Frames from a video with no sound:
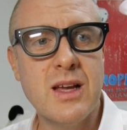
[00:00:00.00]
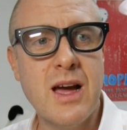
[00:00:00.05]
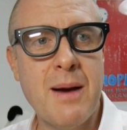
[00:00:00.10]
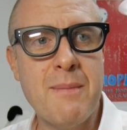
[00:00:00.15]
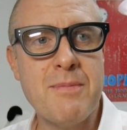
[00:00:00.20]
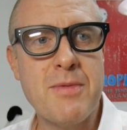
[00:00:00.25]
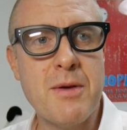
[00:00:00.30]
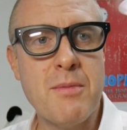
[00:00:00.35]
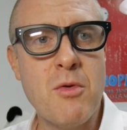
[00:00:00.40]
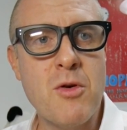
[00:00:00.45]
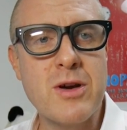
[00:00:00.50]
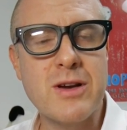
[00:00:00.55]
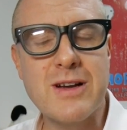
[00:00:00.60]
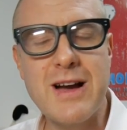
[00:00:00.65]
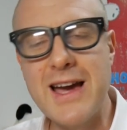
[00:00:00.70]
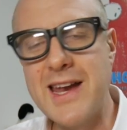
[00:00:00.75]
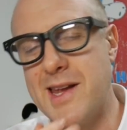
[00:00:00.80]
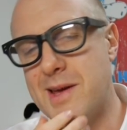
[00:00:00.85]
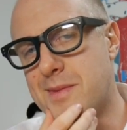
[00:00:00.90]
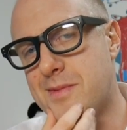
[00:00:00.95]
um, the more it
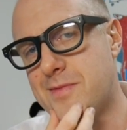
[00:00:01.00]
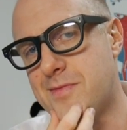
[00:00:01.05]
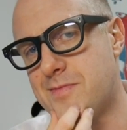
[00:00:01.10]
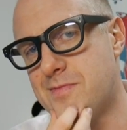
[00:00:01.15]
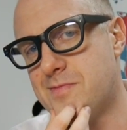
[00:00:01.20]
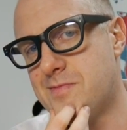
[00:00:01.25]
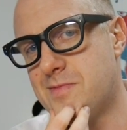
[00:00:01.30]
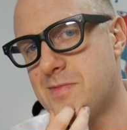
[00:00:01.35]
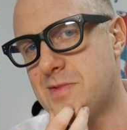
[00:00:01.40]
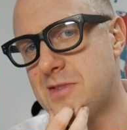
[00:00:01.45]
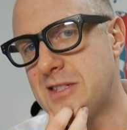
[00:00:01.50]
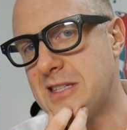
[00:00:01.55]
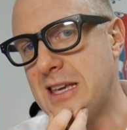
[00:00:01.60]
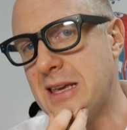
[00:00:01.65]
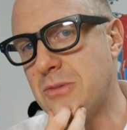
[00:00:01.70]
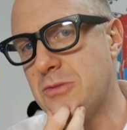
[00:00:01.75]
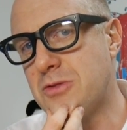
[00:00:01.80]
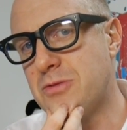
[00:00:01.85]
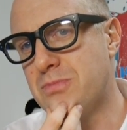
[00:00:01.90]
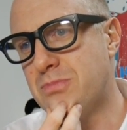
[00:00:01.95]
kind of
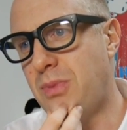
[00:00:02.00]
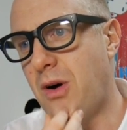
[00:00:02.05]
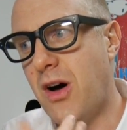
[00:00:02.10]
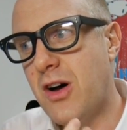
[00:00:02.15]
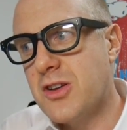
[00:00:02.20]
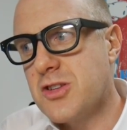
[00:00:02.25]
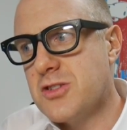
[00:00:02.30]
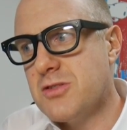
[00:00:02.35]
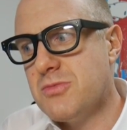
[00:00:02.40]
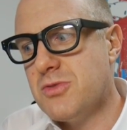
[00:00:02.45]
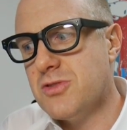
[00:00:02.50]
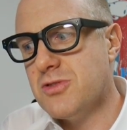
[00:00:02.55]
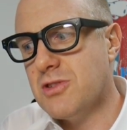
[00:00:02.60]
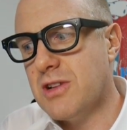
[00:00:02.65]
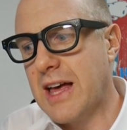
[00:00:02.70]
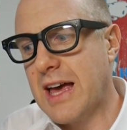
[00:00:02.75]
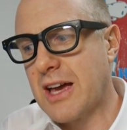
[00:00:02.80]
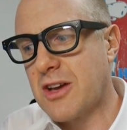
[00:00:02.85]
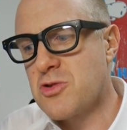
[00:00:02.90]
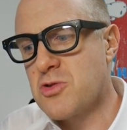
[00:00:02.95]
seems
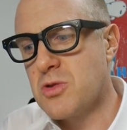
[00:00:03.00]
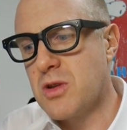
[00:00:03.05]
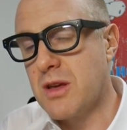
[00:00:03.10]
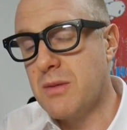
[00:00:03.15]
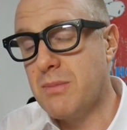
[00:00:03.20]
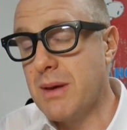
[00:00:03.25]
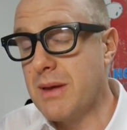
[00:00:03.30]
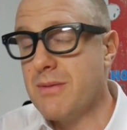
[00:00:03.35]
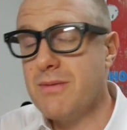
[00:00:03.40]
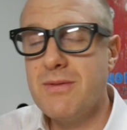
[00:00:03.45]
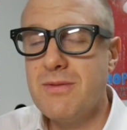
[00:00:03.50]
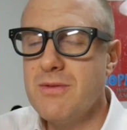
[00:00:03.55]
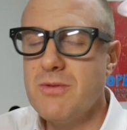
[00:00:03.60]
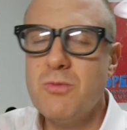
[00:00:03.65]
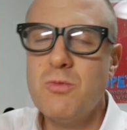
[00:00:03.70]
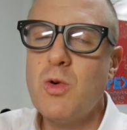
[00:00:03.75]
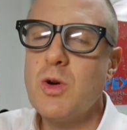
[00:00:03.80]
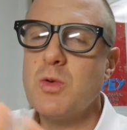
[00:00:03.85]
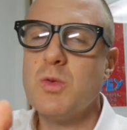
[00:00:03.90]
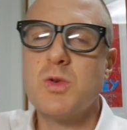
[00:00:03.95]
possible, actually. But
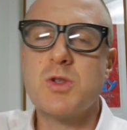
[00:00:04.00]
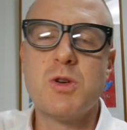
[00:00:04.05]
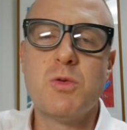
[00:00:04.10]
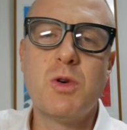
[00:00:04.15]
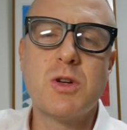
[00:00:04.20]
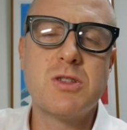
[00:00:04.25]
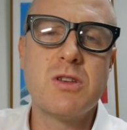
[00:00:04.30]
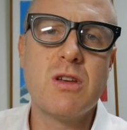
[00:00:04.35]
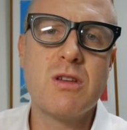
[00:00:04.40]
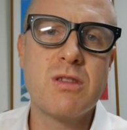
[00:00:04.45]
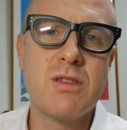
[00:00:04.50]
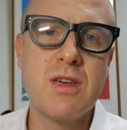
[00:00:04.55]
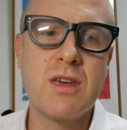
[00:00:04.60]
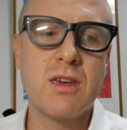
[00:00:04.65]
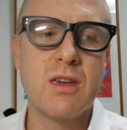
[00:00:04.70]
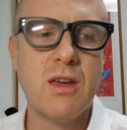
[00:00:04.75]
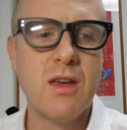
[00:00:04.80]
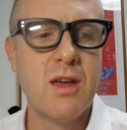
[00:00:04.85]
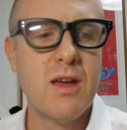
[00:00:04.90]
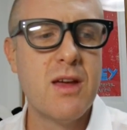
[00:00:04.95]
well, so what do you
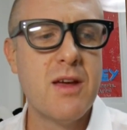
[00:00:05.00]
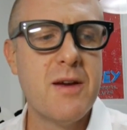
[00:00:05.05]
think?